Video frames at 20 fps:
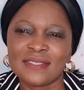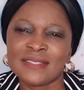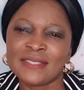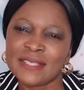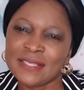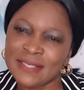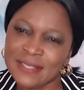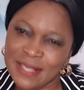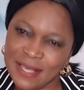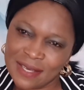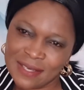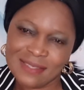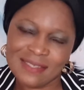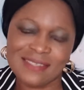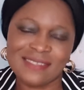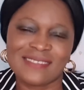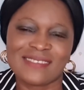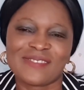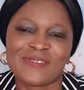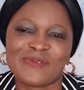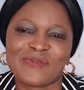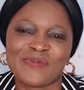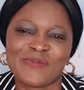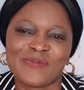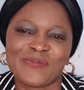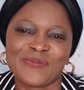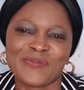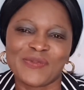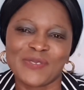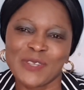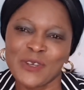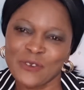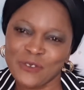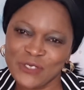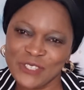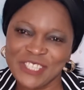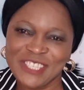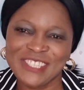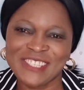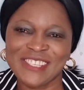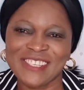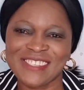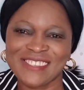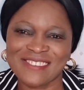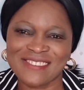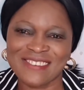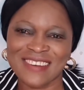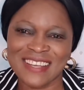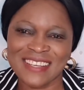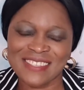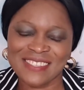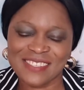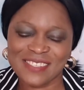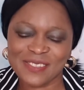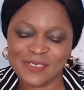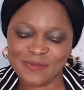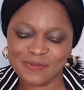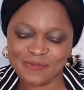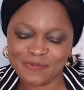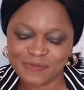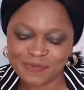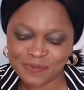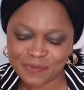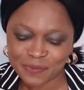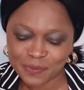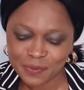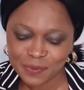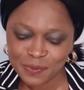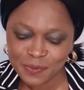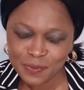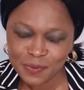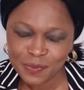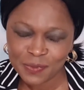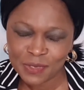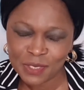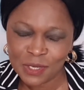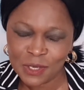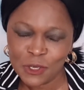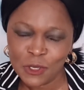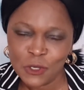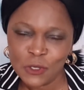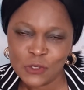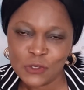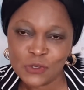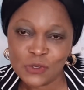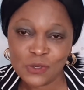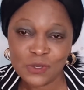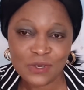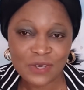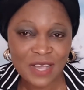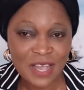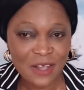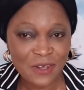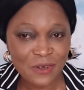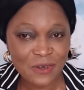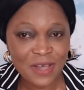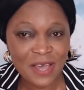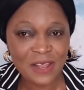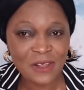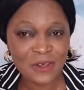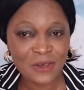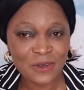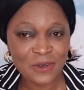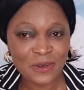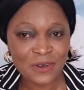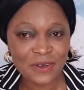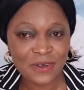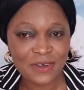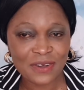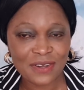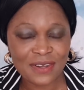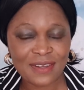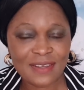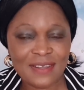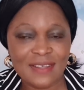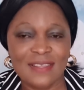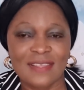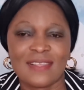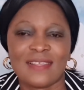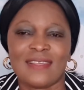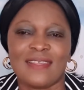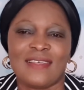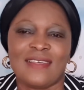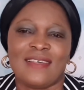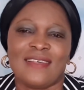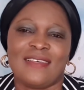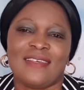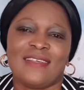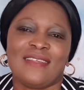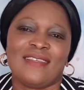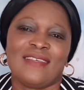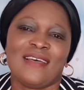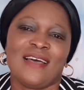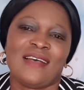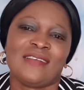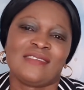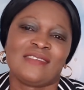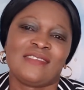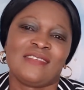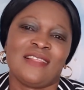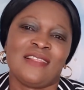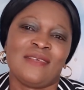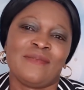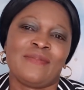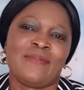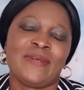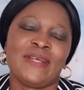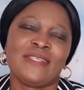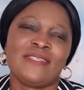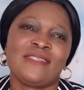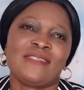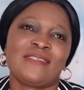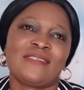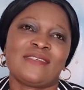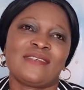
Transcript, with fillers: the death of Jesus Christ. So you can go along and celebrate